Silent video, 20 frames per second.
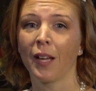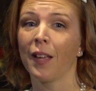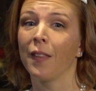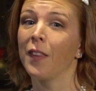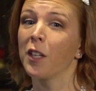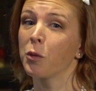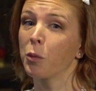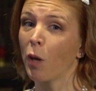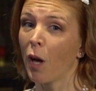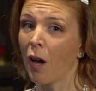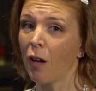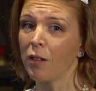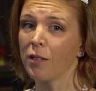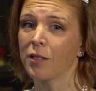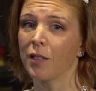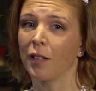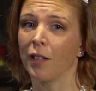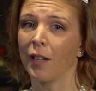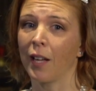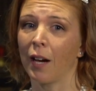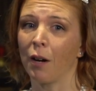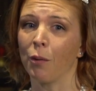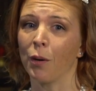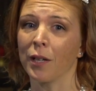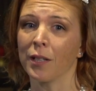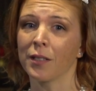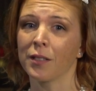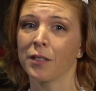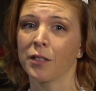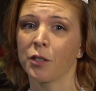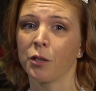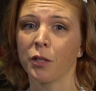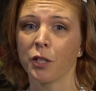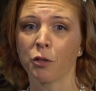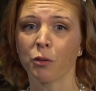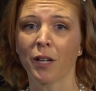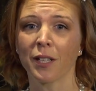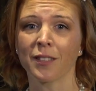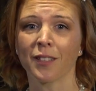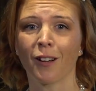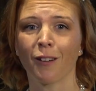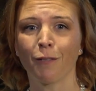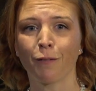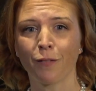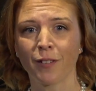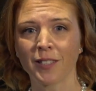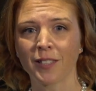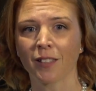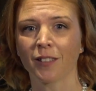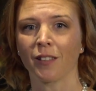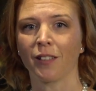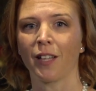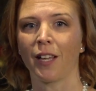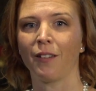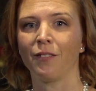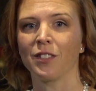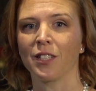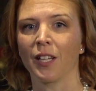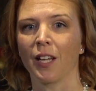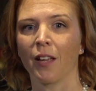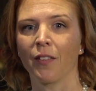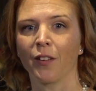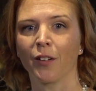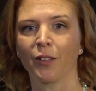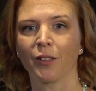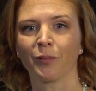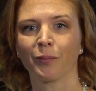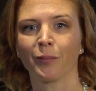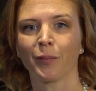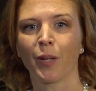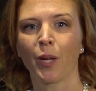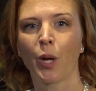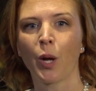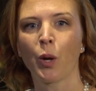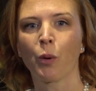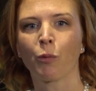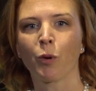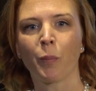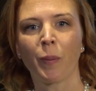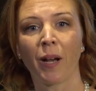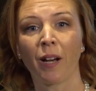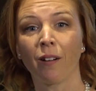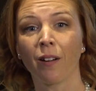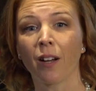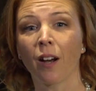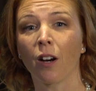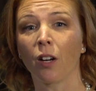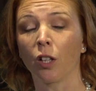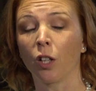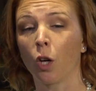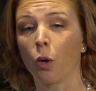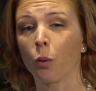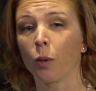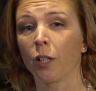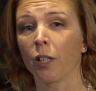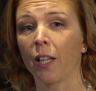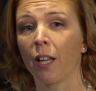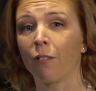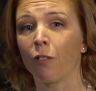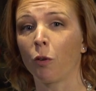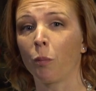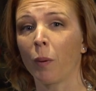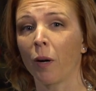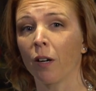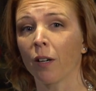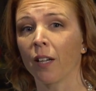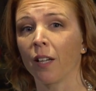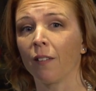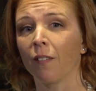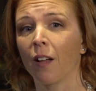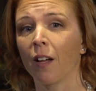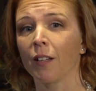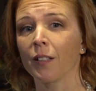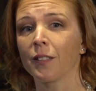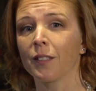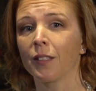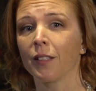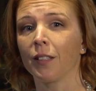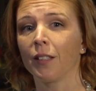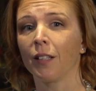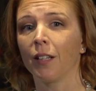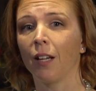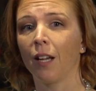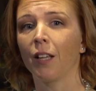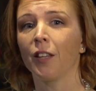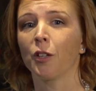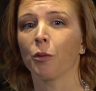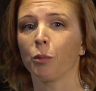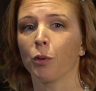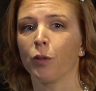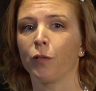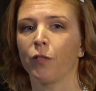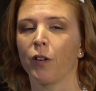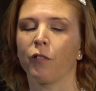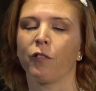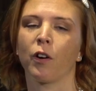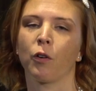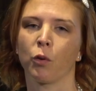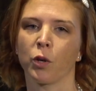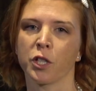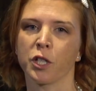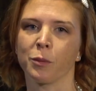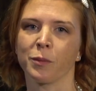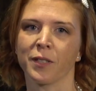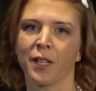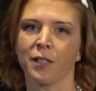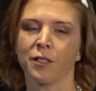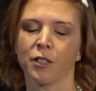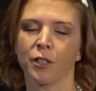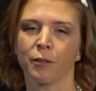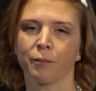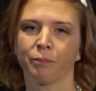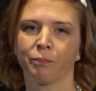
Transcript: This will also allow us to address our physical life together, repairing our lower level parking lot and the roof of our worship center.